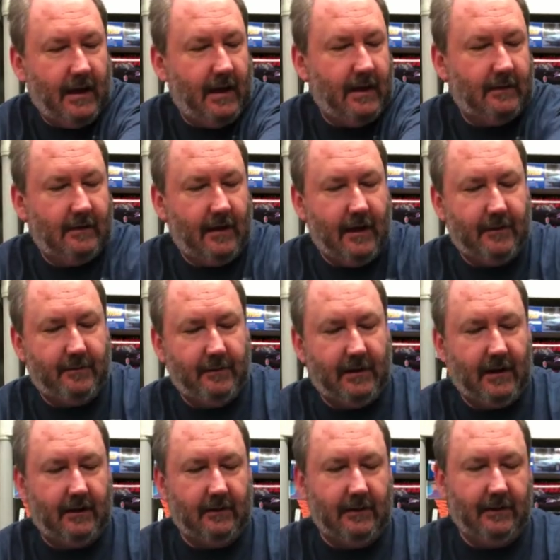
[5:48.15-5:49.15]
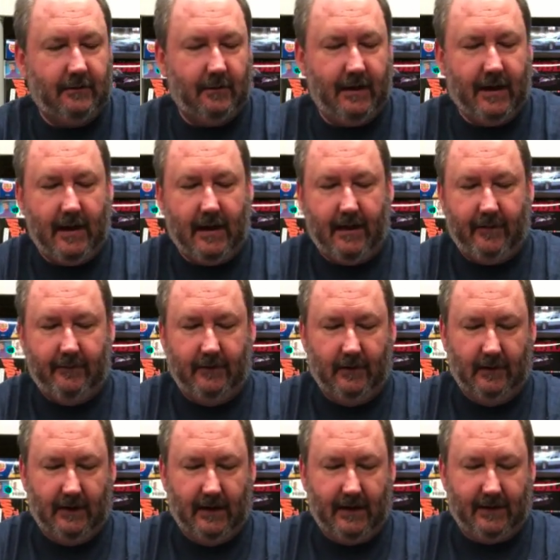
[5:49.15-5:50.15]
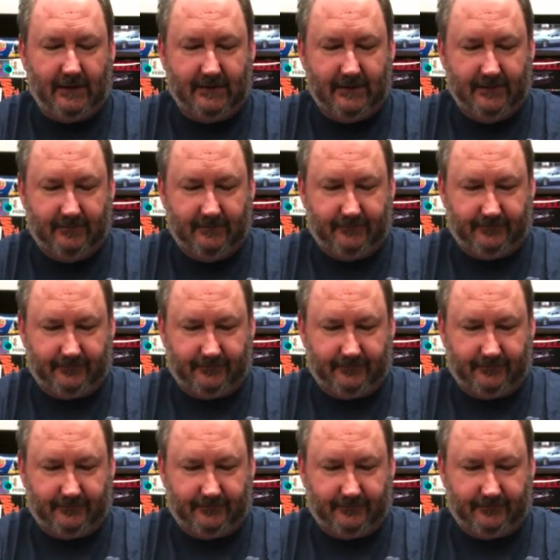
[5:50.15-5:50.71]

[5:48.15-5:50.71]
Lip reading: And last but not least, we have the legs.